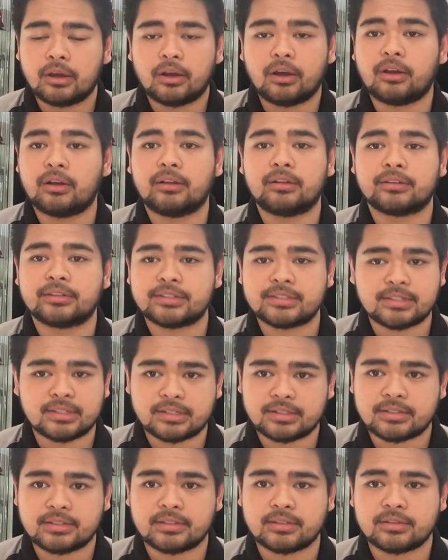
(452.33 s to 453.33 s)
all the
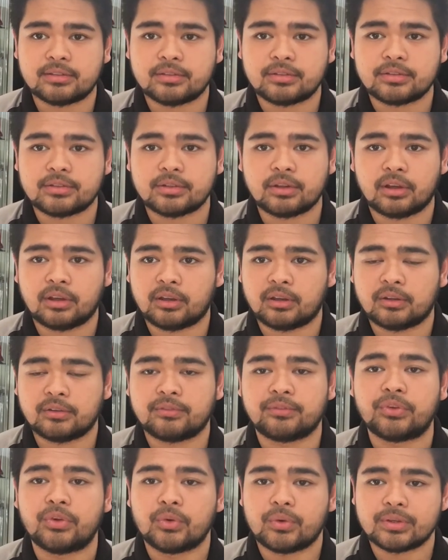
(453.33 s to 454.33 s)
citizens
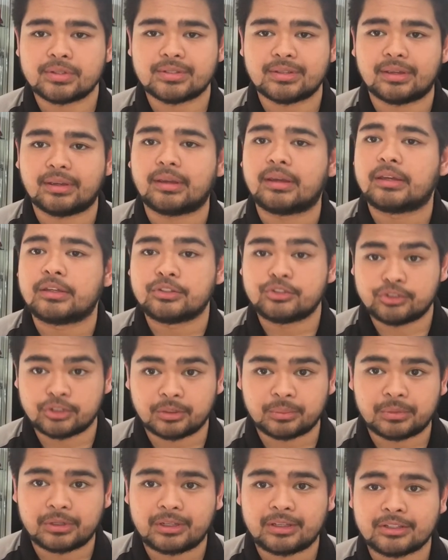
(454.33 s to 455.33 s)
of USA and
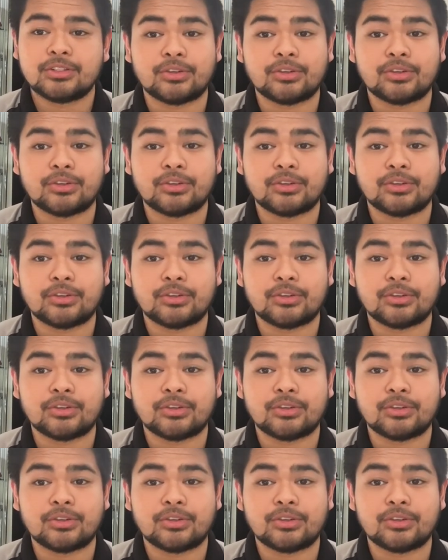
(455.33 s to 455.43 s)
Germany.